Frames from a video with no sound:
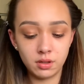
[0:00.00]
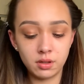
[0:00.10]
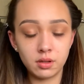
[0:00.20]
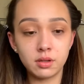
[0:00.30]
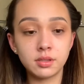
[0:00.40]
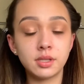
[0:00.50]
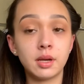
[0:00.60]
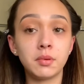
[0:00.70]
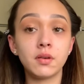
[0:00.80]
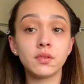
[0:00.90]
And
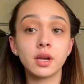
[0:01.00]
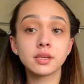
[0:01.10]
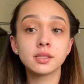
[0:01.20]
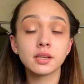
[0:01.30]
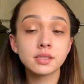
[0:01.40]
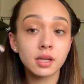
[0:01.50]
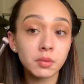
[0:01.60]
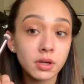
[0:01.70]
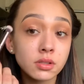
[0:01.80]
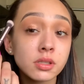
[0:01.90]
tap off the excess, and I'm
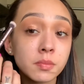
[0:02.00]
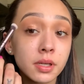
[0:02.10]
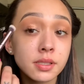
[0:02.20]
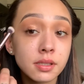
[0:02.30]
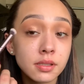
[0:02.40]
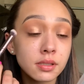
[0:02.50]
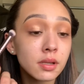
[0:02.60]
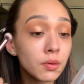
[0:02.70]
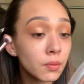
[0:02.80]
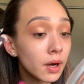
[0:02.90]
going to just place this
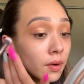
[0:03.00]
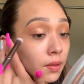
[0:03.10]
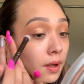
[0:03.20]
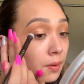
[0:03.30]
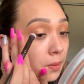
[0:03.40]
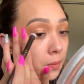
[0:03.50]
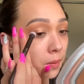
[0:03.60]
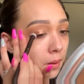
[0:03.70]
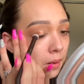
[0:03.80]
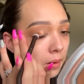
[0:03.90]
right on the outer
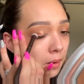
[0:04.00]
corner